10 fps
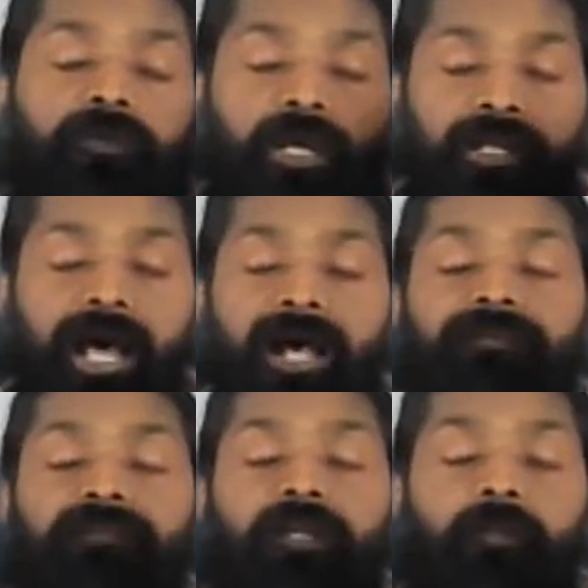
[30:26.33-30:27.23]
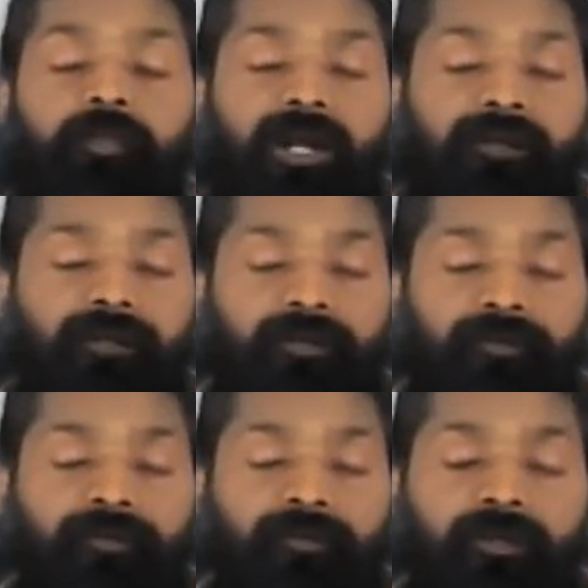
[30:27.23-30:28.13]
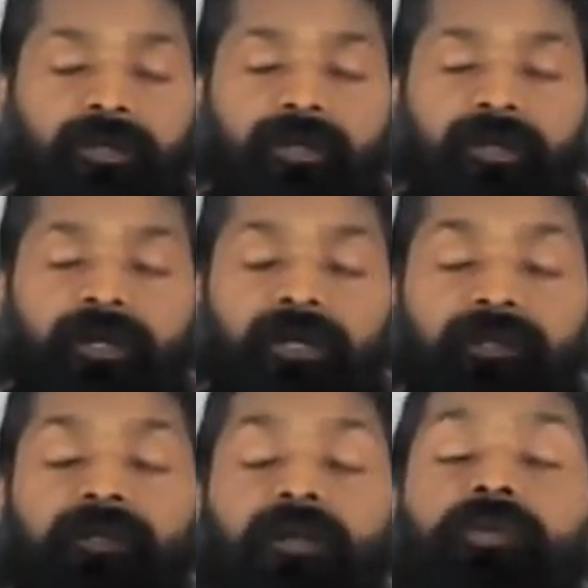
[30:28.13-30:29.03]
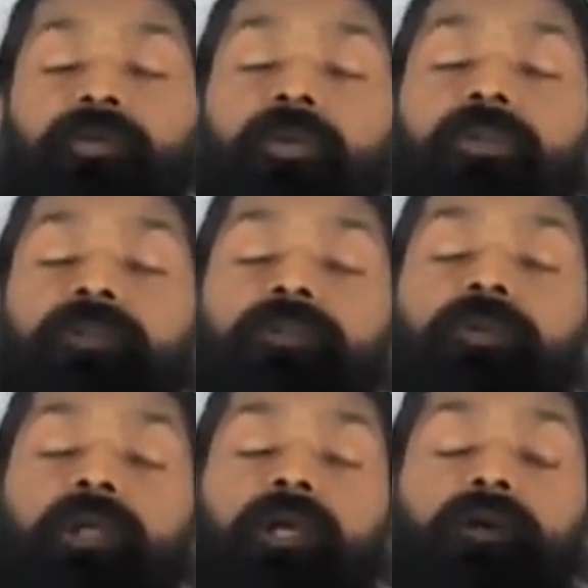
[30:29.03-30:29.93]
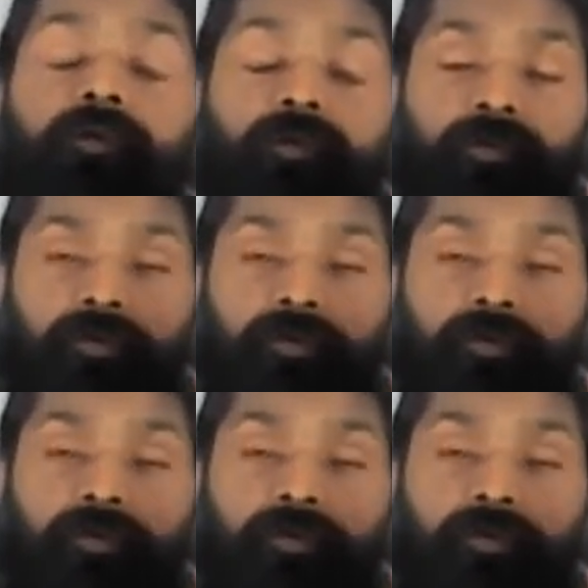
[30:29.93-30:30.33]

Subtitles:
and asana practice, and controlling your anger